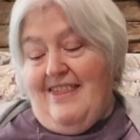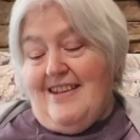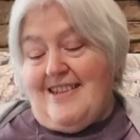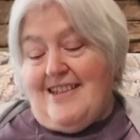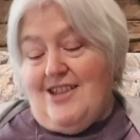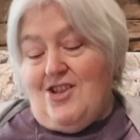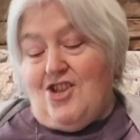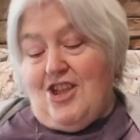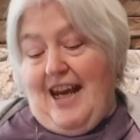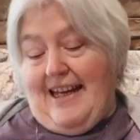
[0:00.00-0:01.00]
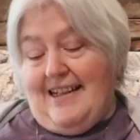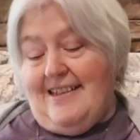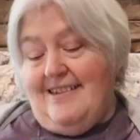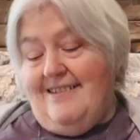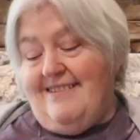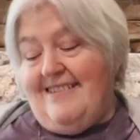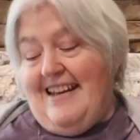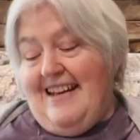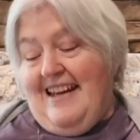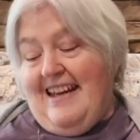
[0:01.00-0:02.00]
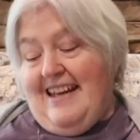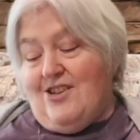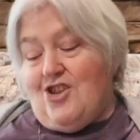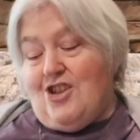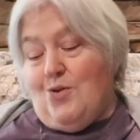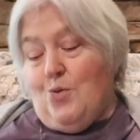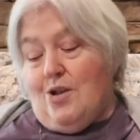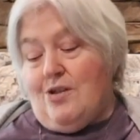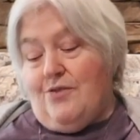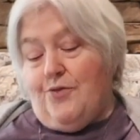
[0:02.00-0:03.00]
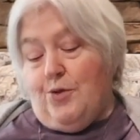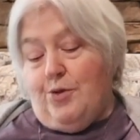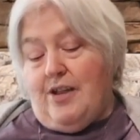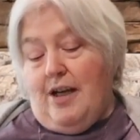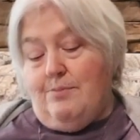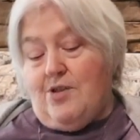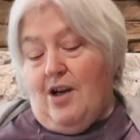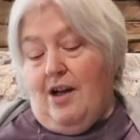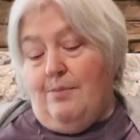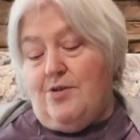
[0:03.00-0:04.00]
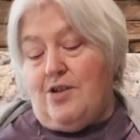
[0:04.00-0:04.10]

This is Shannon, and she works a full-time job.